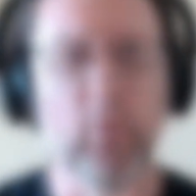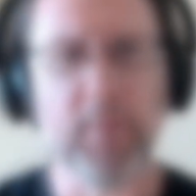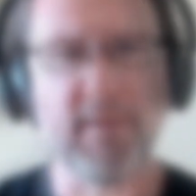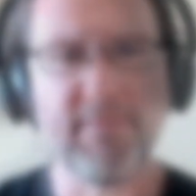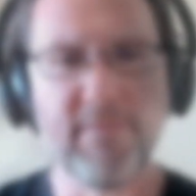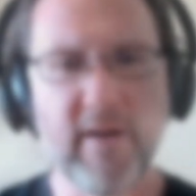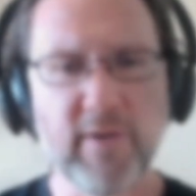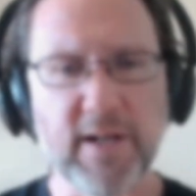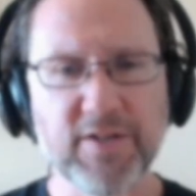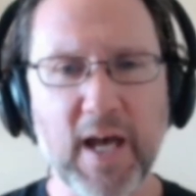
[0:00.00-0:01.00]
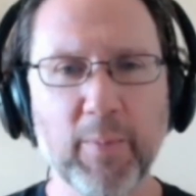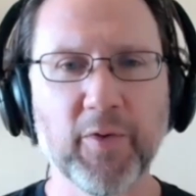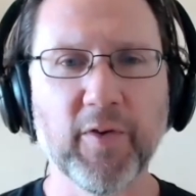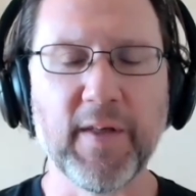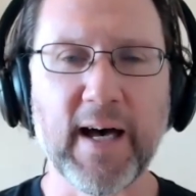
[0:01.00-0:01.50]
one of my favorite examples
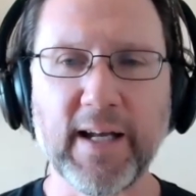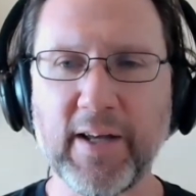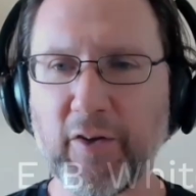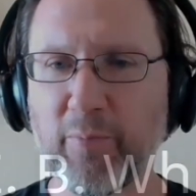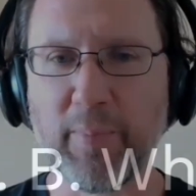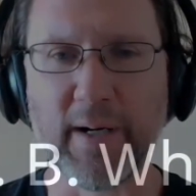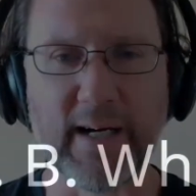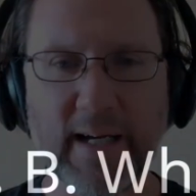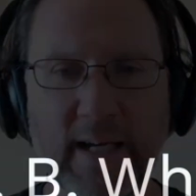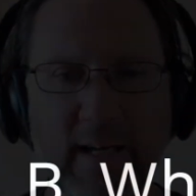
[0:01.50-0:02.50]
of that is by